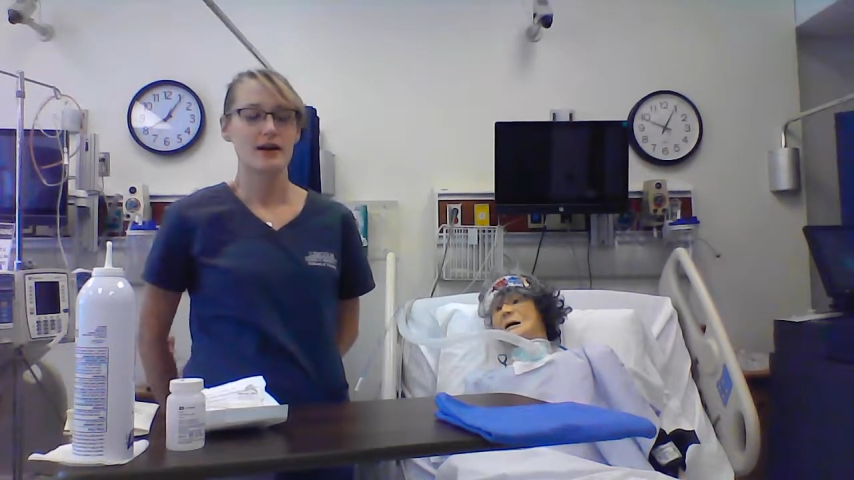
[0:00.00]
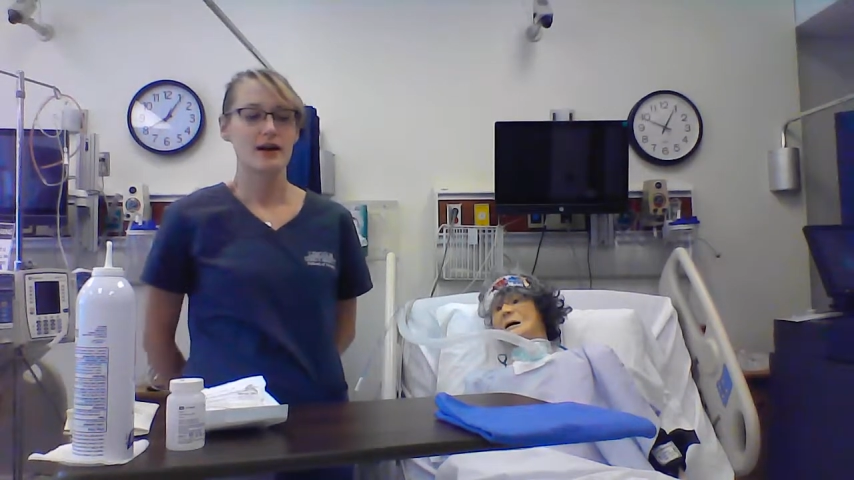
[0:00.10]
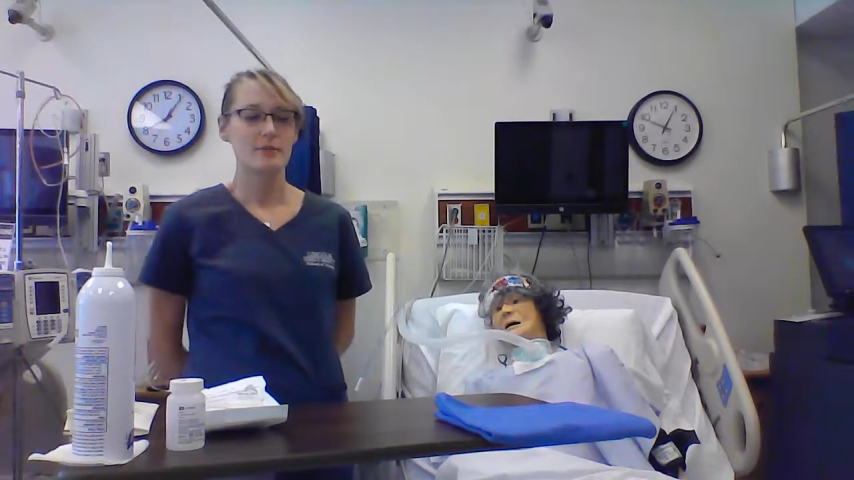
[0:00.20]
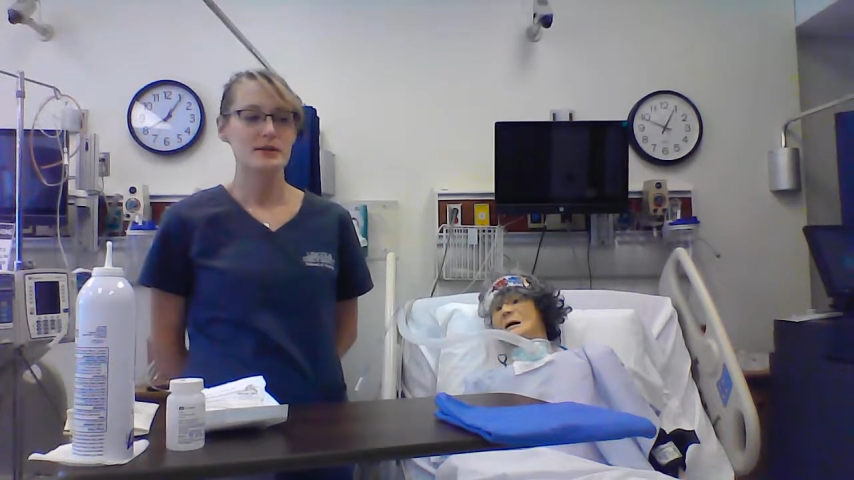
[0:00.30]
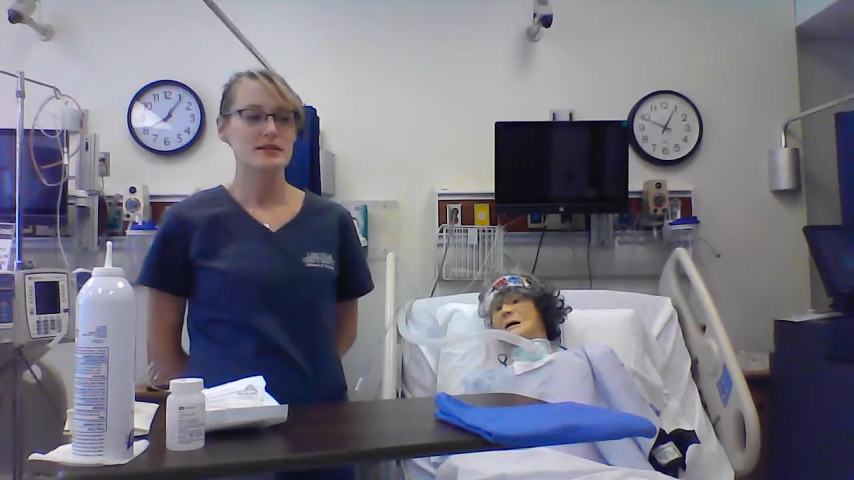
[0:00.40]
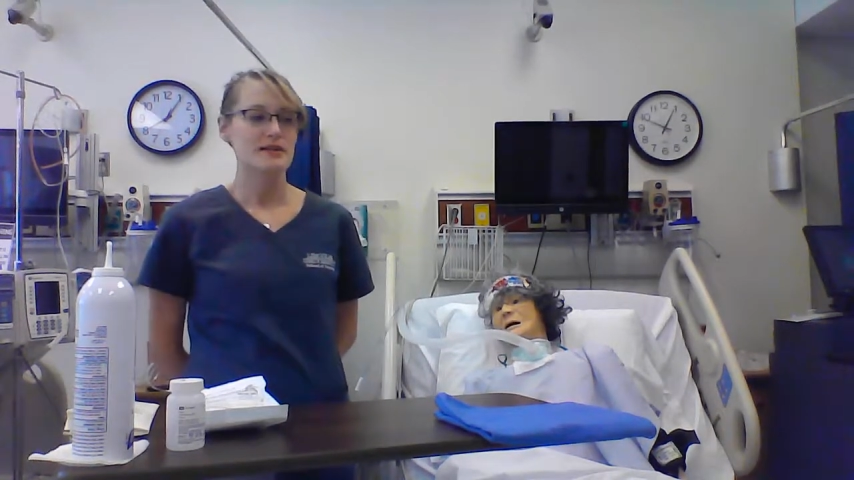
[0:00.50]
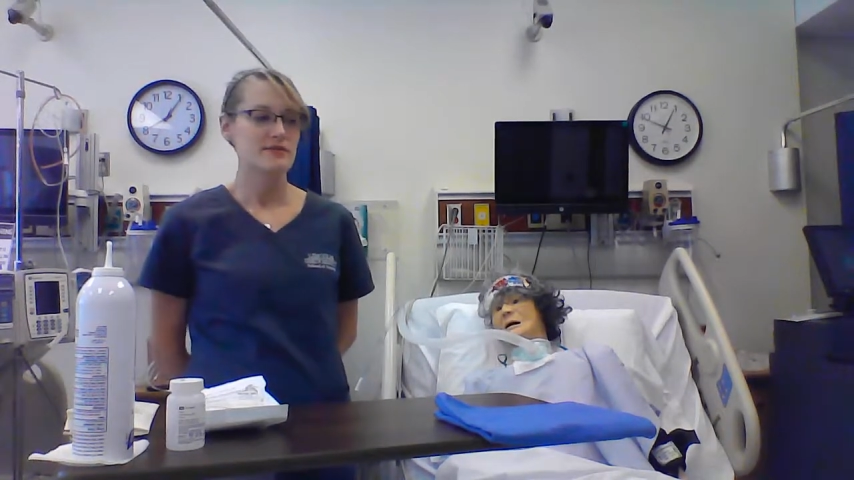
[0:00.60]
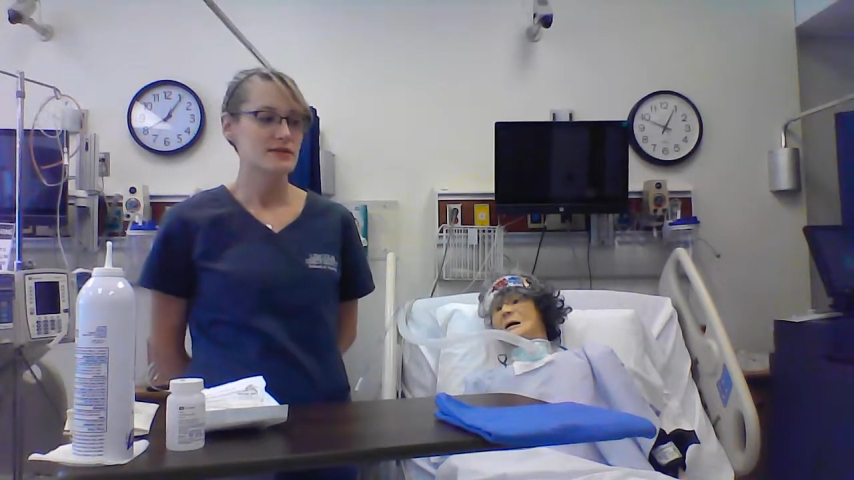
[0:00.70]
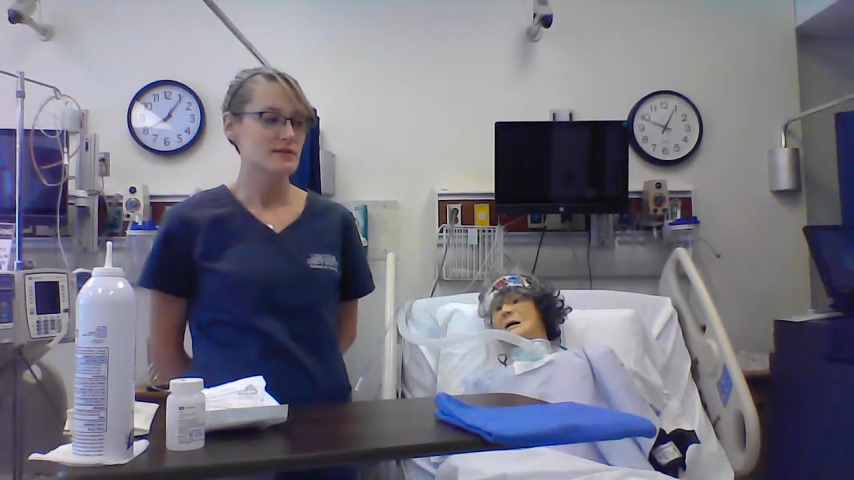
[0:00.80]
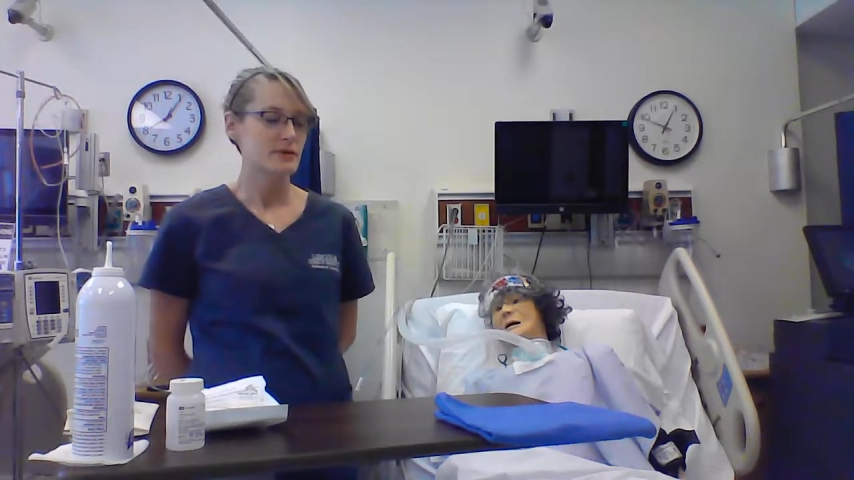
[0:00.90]
I'm a
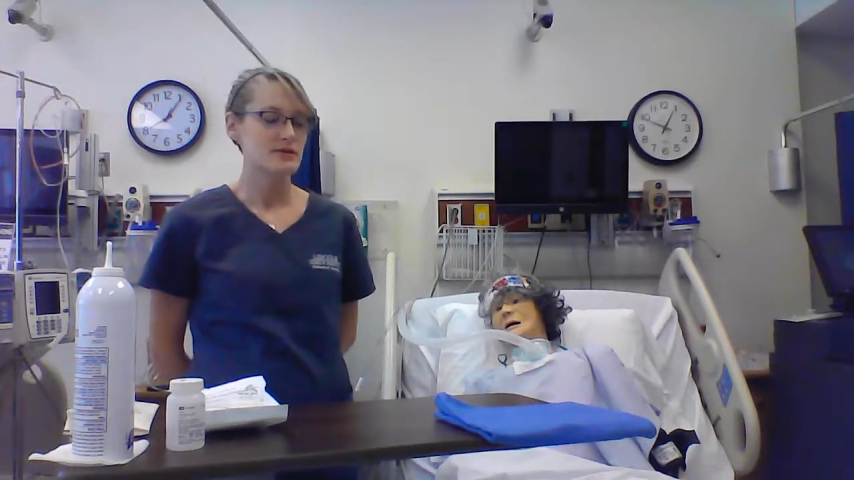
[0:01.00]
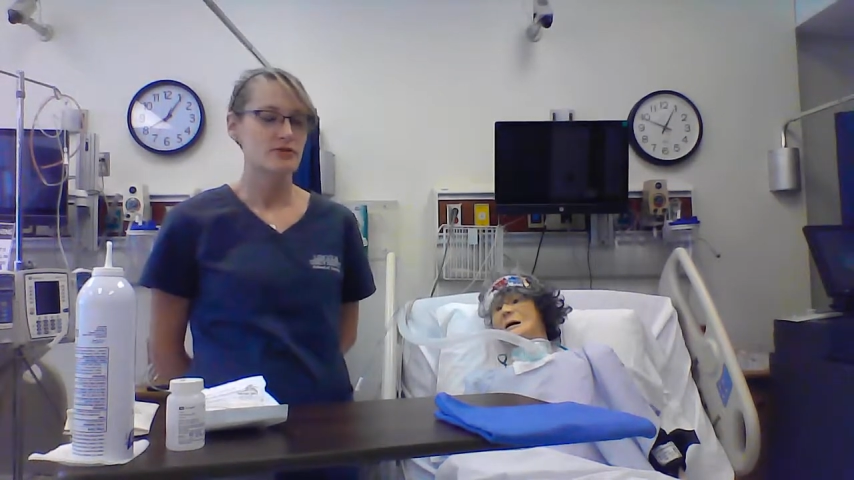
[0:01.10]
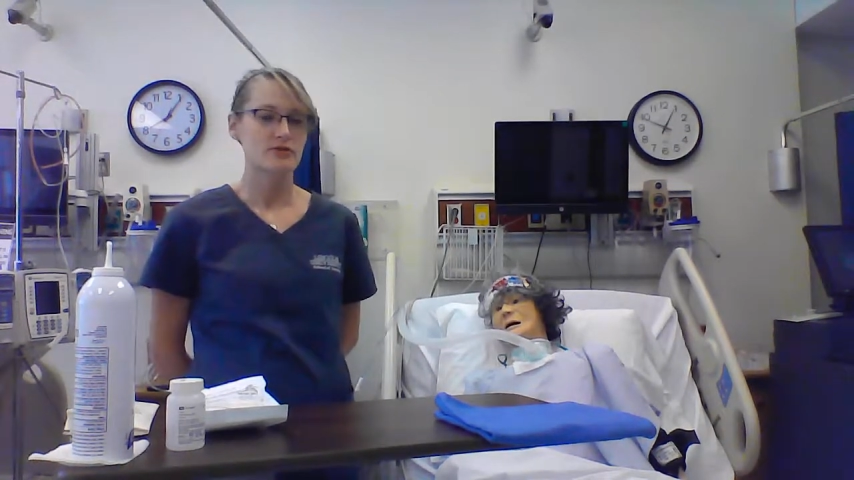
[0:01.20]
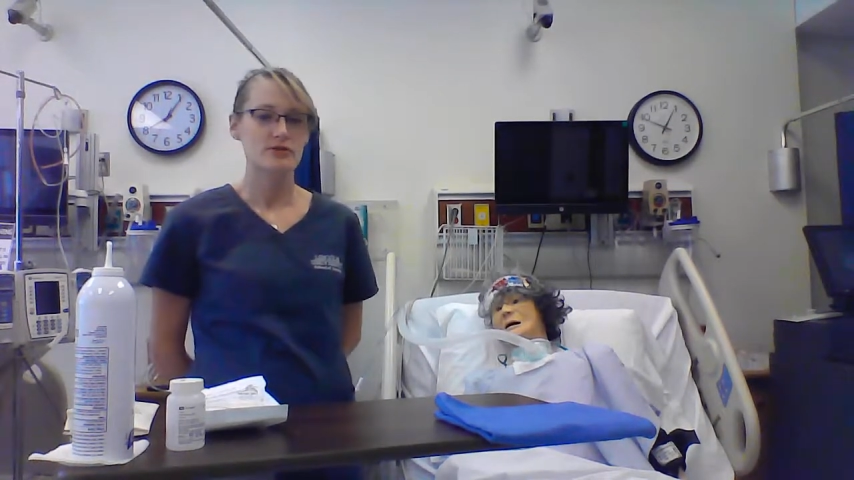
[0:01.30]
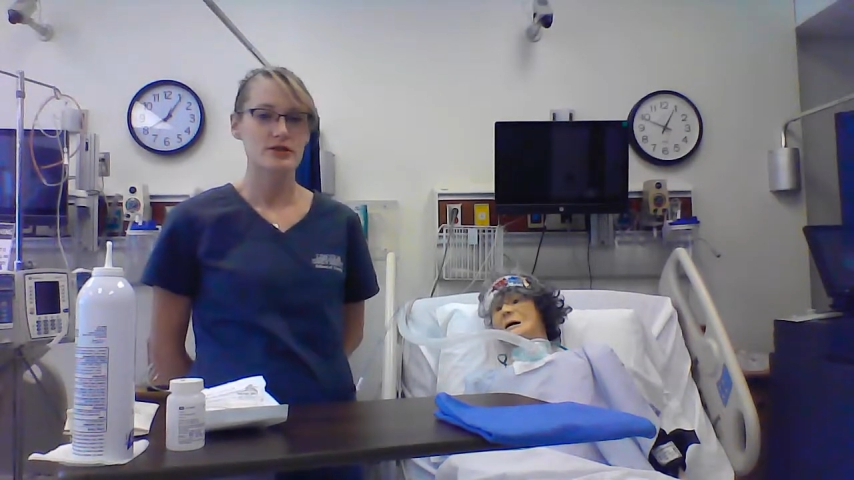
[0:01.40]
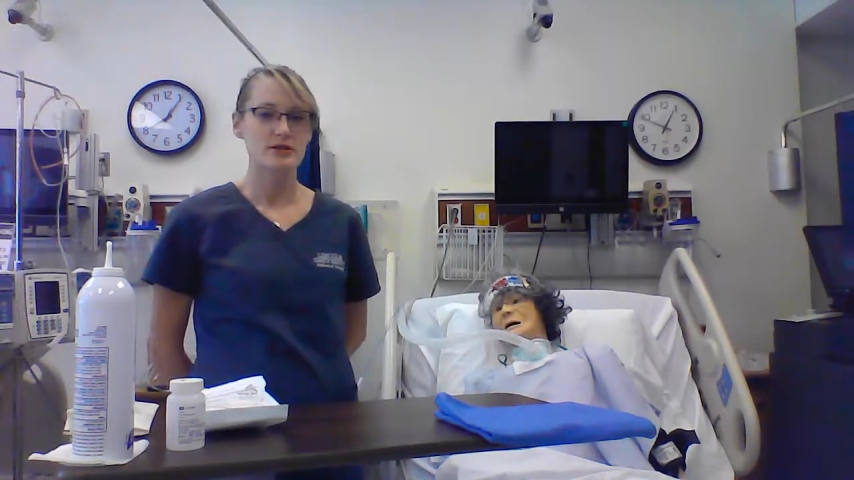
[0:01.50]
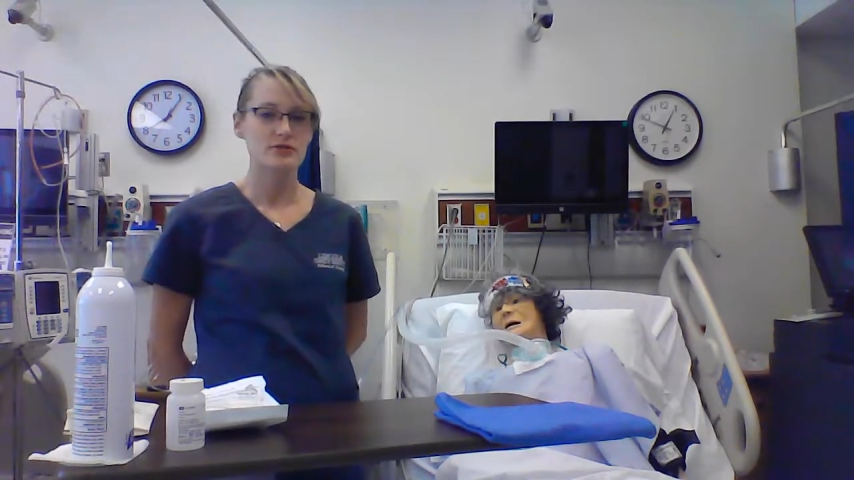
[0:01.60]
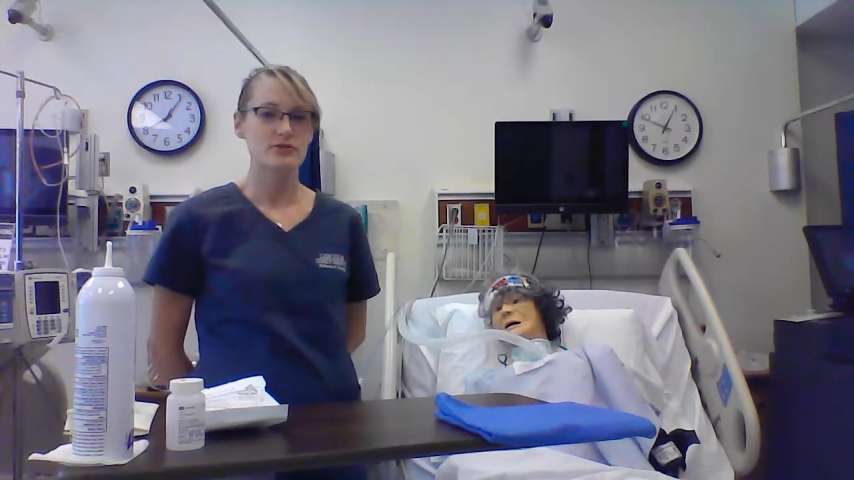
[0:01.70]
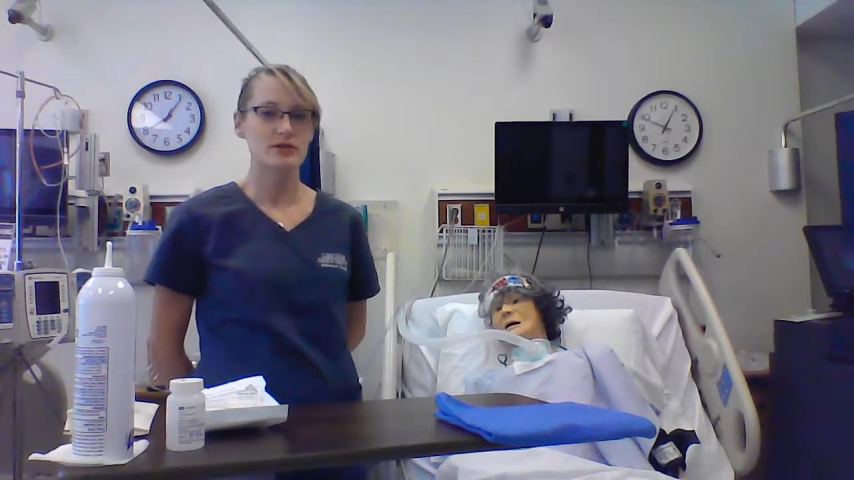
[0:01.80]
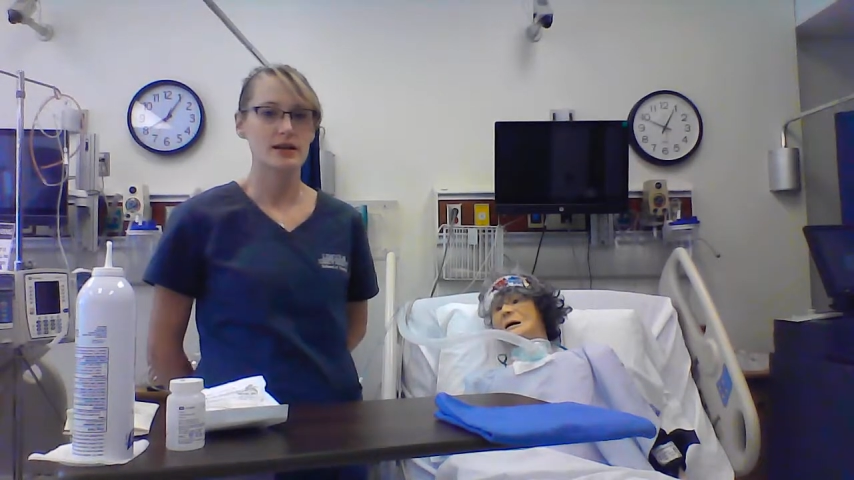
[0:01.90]
7th semester nursing
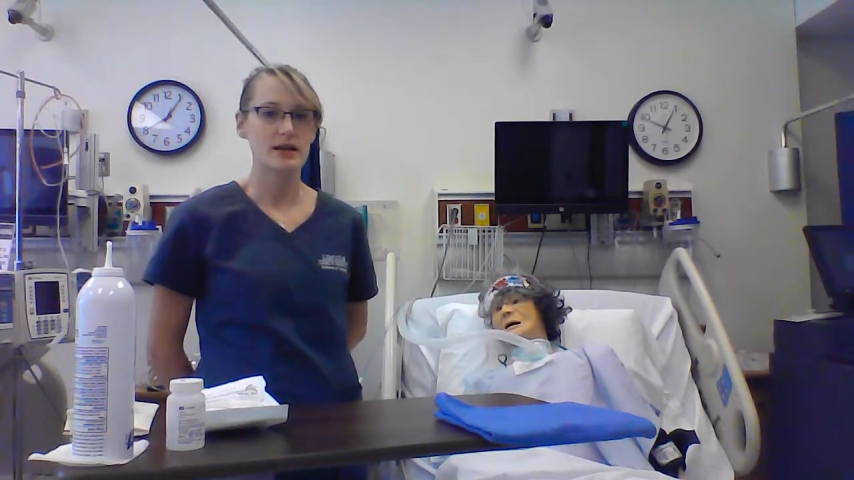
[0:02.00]
student,